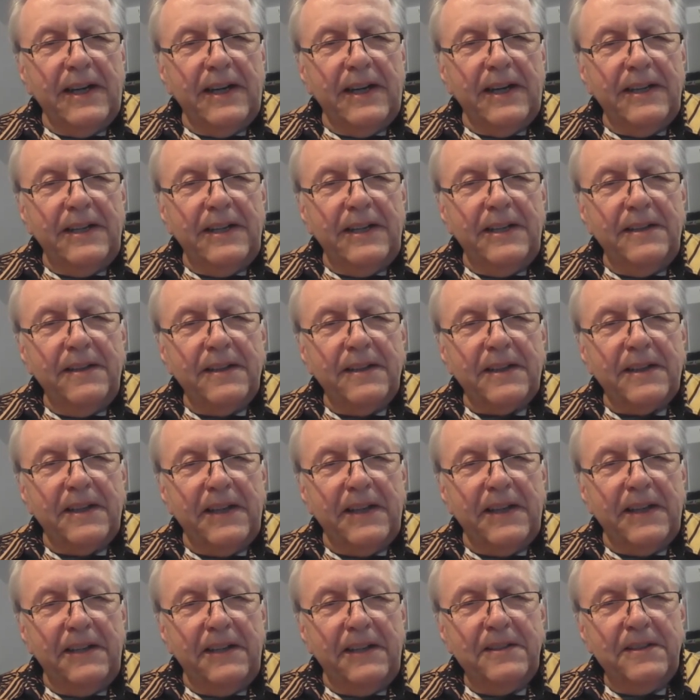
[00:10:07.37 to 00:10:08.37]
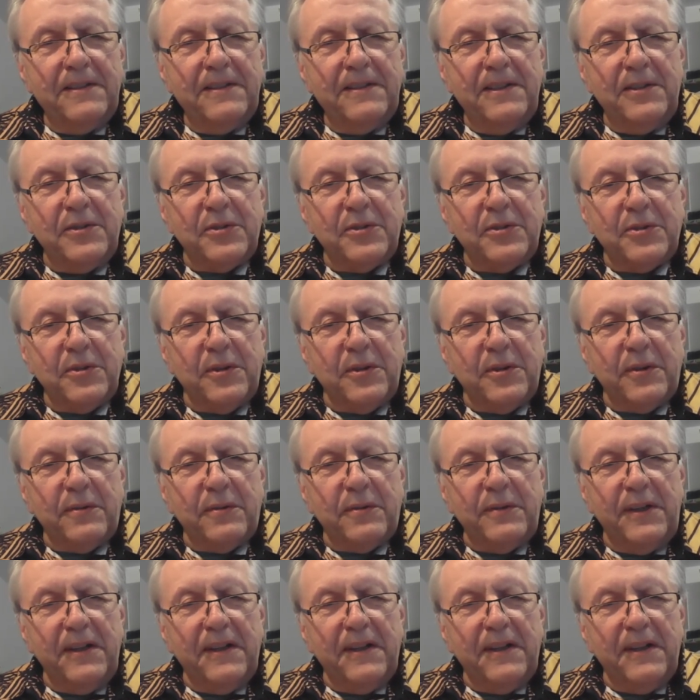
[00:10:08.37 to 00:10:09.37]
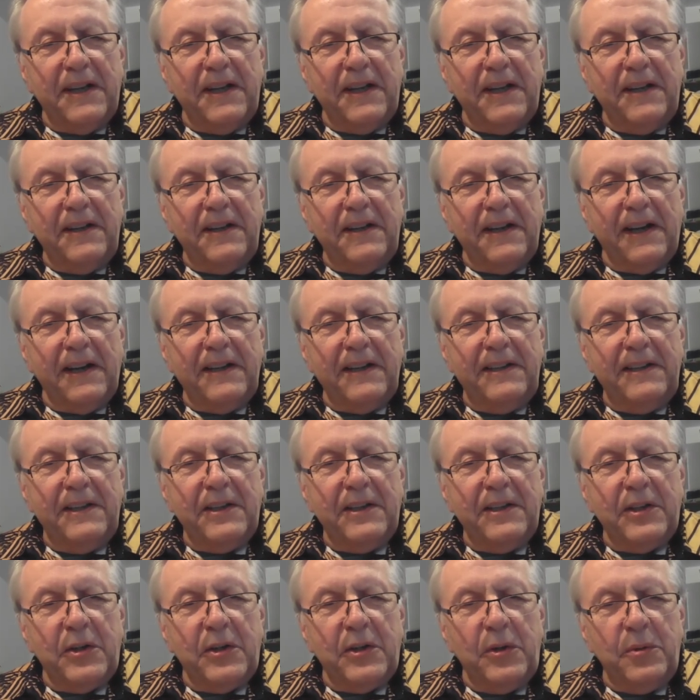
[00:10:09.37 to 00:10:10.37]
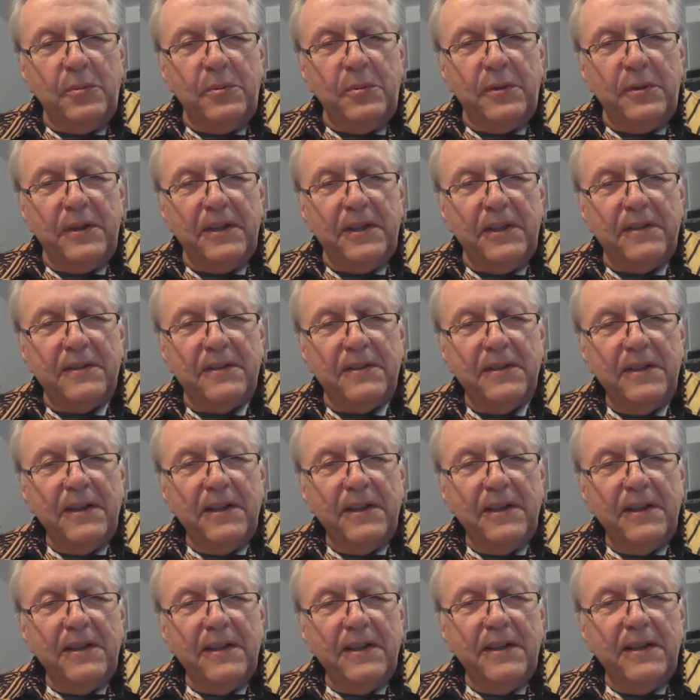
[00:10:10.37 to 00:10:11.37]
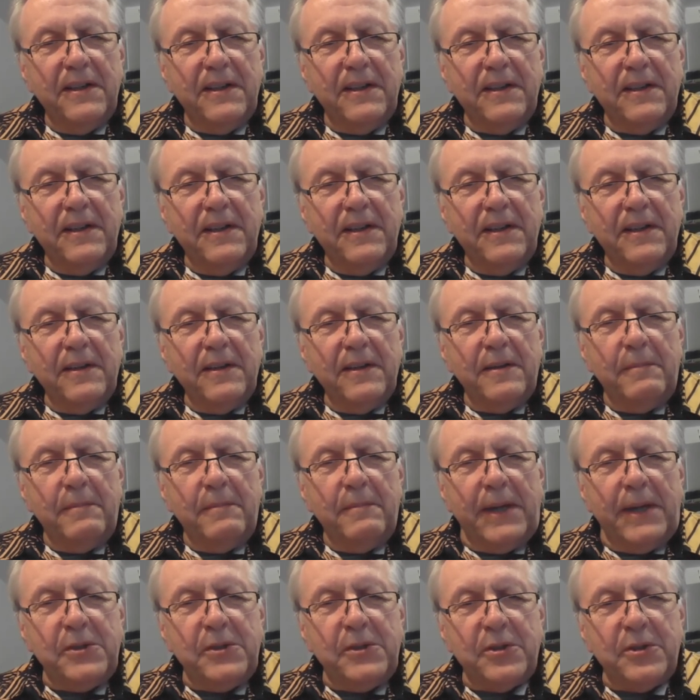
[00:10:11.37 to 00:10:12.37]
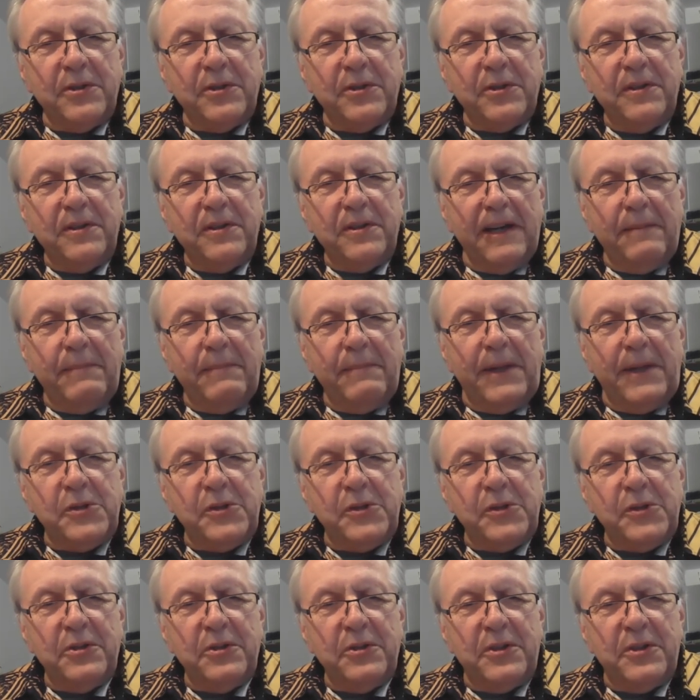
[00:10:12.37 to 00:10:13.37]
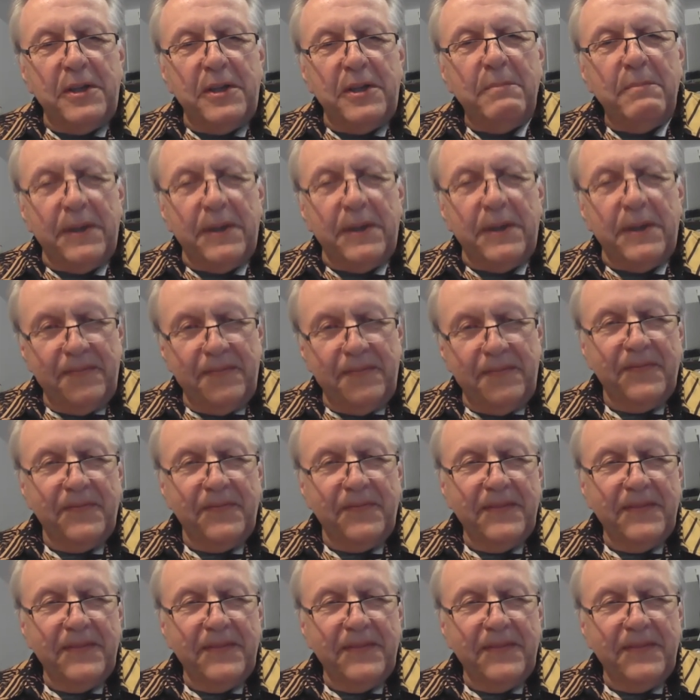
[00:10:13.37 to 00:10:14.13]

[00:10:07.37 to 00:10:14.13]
In the Kennedy storyline, I included I mentioned timber,